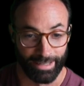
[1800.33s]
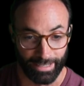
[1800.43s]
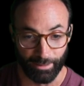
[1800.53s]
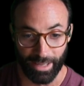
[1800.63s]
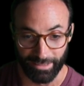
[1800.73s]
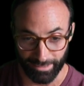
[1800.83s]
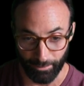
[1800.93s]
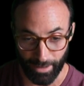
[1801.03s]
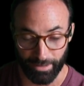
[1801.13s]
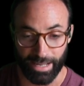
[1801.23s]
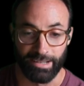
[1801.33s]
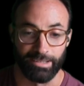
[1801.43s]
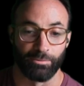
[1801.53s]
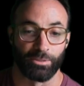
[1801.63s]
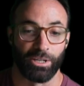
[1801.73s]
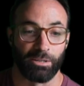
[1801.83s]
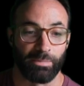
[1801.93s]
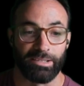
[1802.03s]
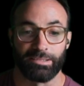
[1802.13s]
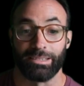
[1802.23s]
That's the foundation for
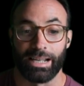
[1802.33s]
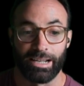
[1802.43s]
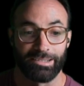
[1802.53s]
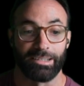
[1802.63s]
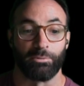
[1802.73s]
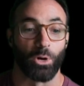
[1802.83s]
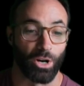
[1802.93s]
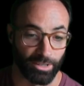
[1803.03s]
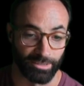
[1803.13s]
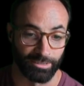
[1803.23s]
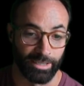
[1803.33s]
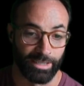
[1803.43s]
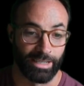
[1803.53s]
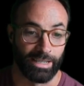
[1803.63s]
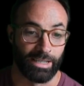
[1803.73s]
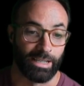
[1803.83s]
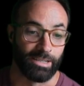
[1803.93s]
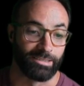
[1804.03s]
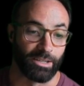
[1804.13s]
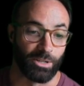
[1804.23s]
automation that actually works.
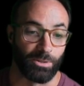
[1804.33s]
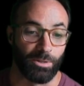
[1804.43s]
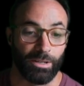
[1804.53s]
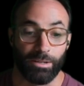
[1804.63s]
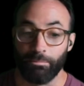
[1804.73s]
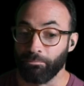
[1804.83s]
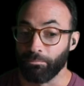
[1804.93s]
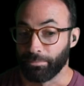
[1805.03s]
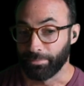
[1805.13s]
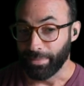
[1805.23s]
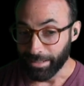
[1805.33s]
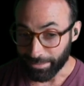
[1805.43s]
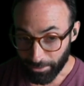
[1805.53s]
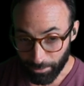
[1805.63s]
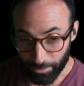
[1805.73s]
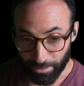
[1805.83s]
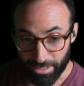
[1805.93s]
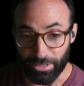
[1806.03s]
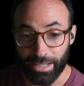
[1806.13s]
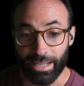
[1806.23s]
So thanks everyone for
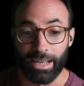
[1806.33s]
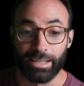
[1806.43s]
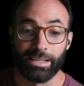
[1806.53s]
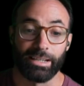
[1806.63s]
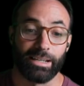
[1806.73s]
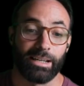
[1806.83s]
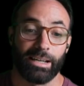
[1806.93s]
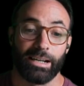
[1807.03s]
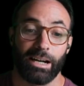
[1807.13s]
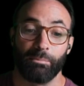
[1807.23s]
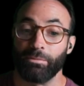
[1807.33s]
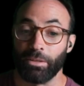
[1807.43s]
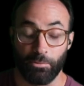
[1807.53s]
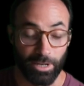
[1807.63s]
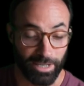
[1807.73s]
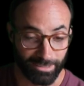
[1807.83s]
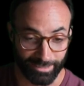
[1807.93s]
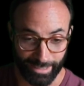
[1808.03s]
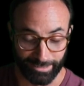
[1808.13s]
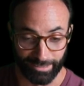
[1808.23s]
tuning in. If you want to
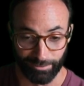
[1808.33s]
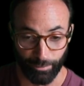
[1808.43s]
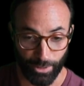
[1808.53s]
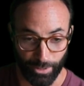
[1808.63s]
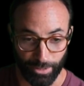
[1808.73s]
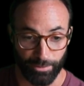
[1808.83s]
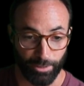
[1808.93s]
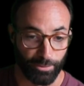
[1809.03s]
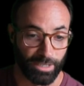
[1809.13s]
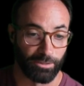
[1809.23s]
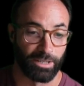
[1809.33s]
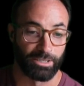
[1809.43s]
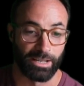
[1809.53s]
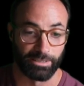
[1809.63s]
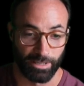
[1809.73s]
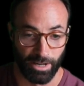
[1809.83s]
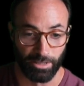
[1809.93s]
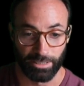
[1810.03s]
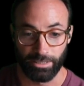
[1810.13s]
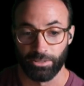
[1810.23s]
discuss this further, feel free to reach out to
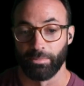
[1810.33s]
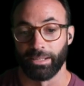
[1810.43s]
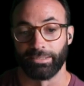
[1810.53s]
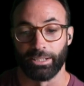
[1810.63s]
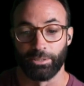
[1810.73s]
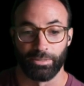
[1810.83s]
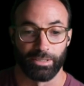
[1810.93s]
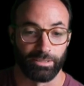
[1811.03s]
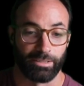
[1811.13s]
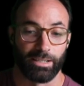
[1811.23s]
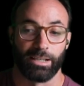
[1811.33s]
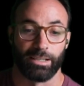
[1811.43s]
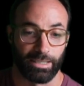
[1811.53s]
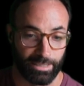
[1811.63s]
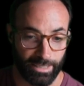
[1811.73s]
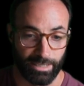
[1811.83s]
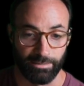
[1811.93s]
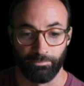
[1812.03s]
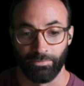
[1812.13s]
Holly or myself on LinkedIn.